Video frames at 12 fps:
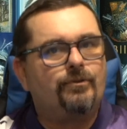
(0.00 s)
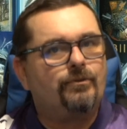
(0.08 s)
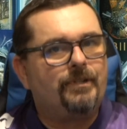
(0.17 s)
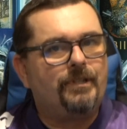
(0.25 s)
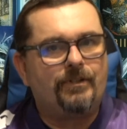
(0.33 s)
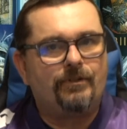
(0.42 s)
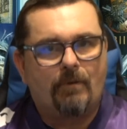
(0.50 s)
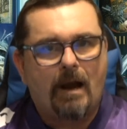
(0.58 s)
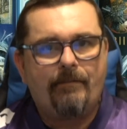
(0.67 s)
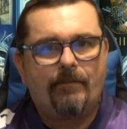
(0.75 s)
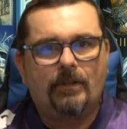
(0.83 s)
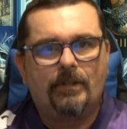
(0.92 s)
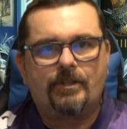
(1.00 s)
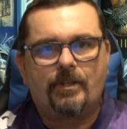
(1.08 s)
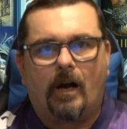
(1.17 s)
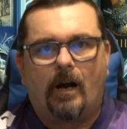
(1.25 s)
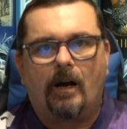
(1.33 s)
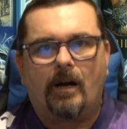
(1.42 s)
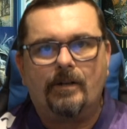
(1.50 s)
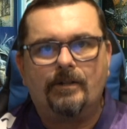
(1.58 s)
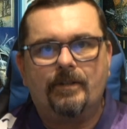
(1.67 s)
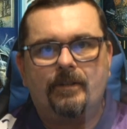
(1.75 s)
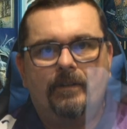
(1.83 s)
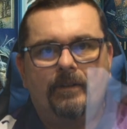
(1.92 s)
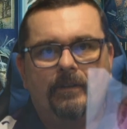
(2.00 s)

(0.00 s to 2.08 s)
to the driverless cars?